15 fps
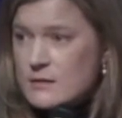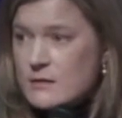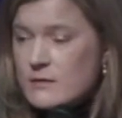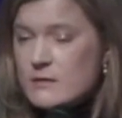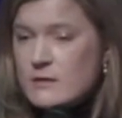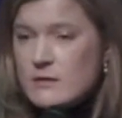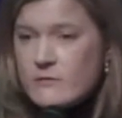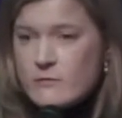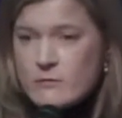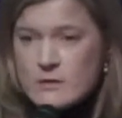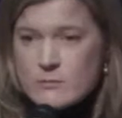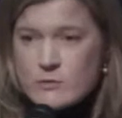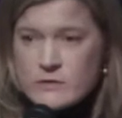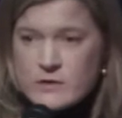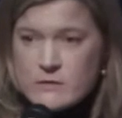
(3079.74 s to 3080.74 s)
The
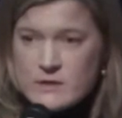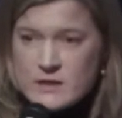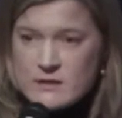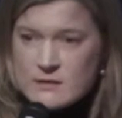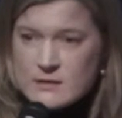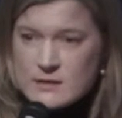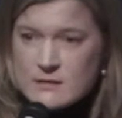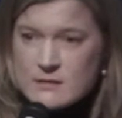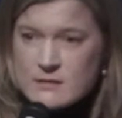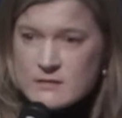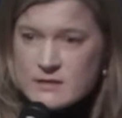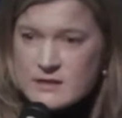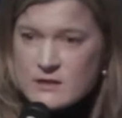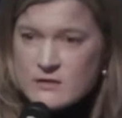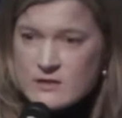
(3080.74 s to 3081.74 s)
affordable units, their
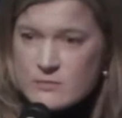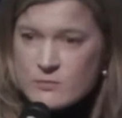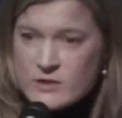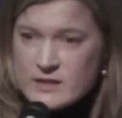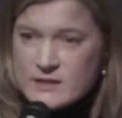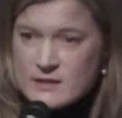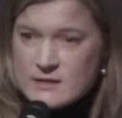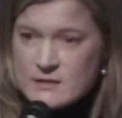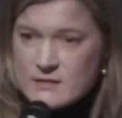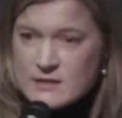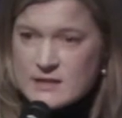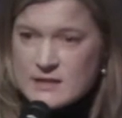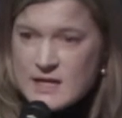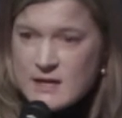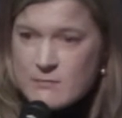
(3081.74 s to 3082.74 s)
sales prices are
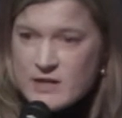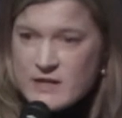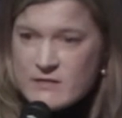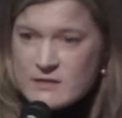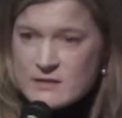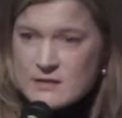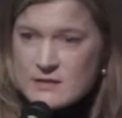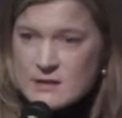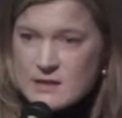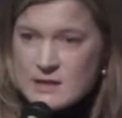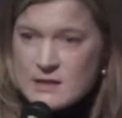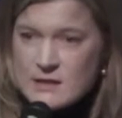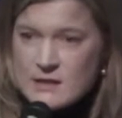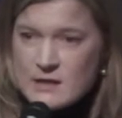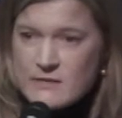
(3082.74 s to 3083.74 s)
set by the
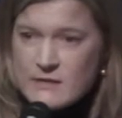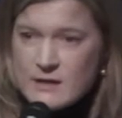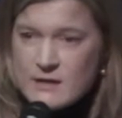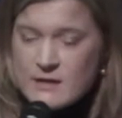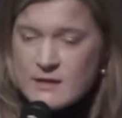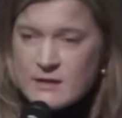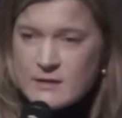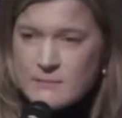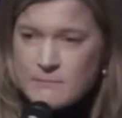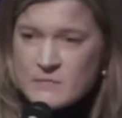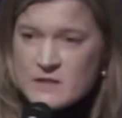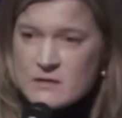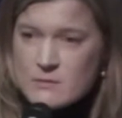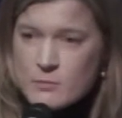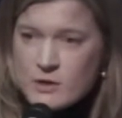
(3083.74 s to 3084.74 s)
city and the
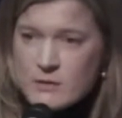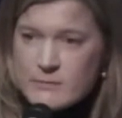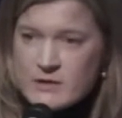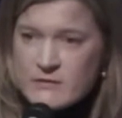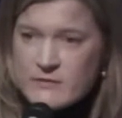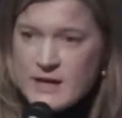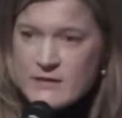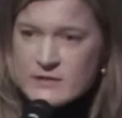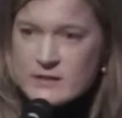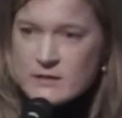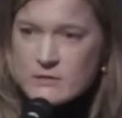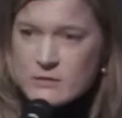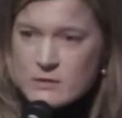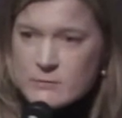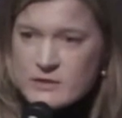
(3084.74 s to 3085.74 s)
Department of Housing and
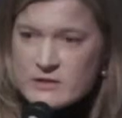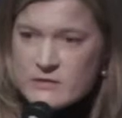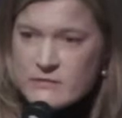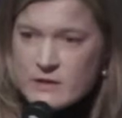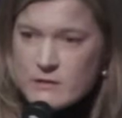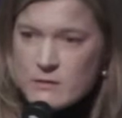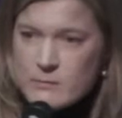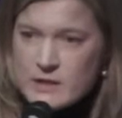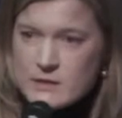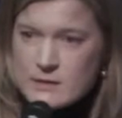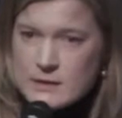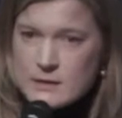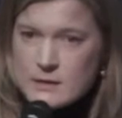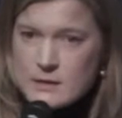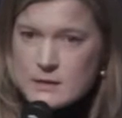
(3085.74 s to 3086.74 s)
Urban Development.
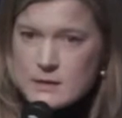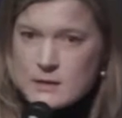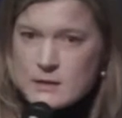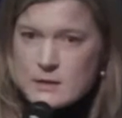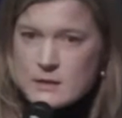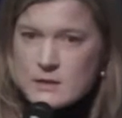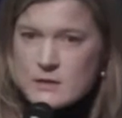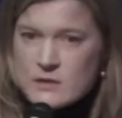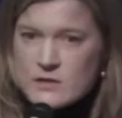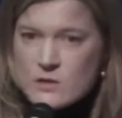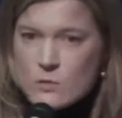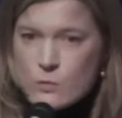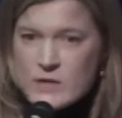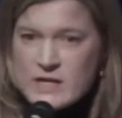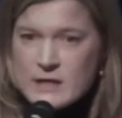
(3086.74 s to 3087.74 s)
So
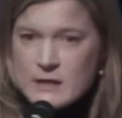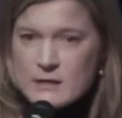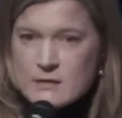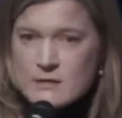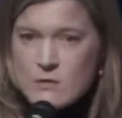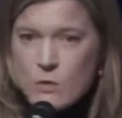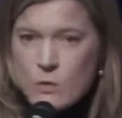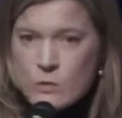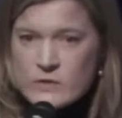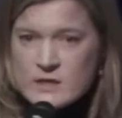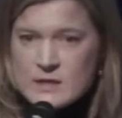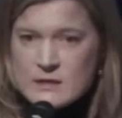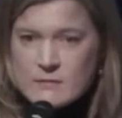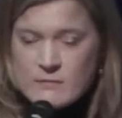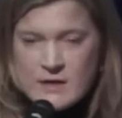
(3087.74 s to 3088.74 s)
we can
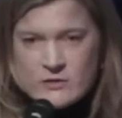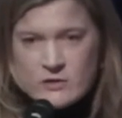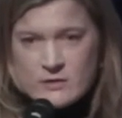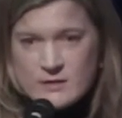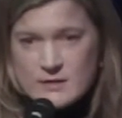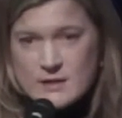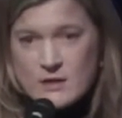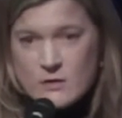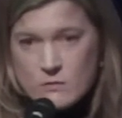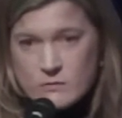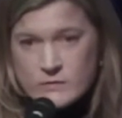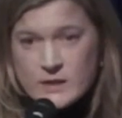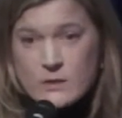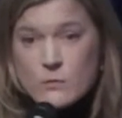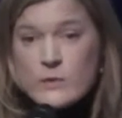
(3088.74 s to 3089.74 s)

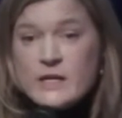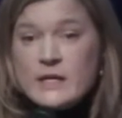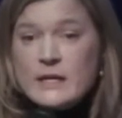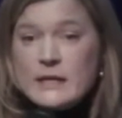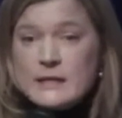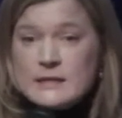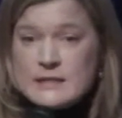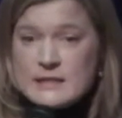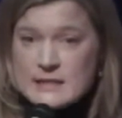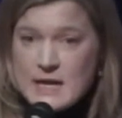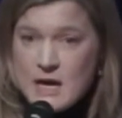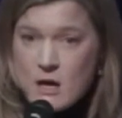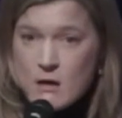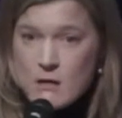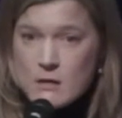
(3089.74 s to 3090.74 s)
we can
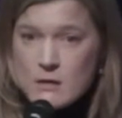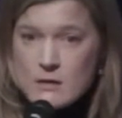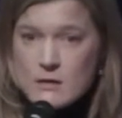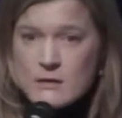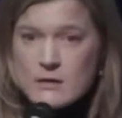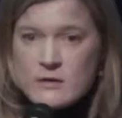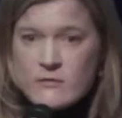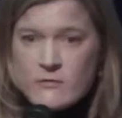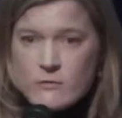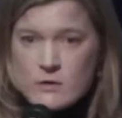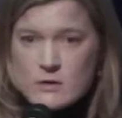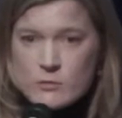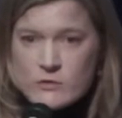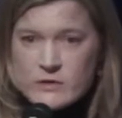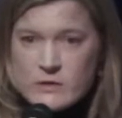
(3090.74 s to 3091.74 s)
sell an
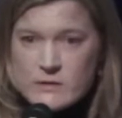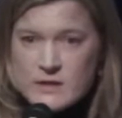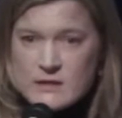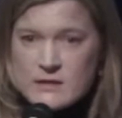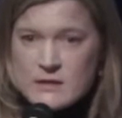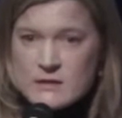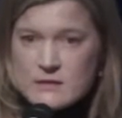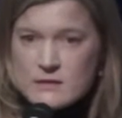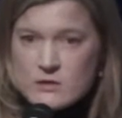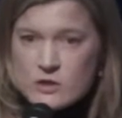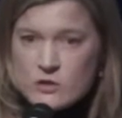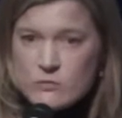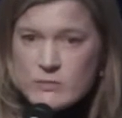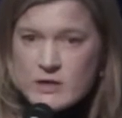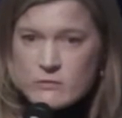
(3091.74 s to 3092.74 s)
affordable unit that is a
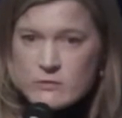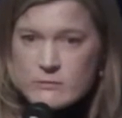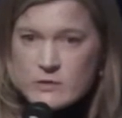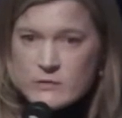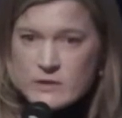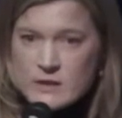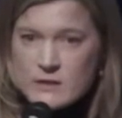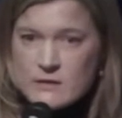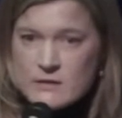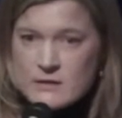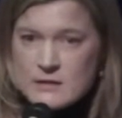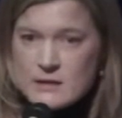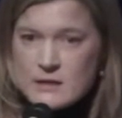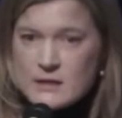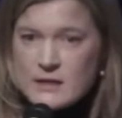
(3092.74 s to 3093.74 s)
2-bedroom unit in the
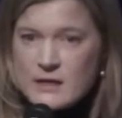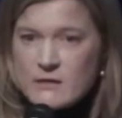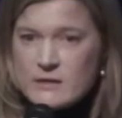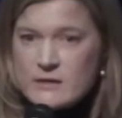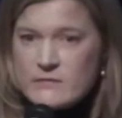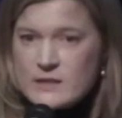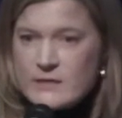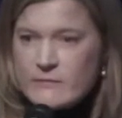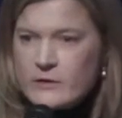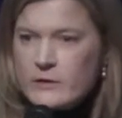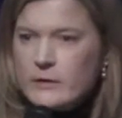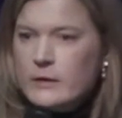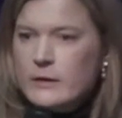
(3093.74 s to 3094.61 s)
city and county of Denver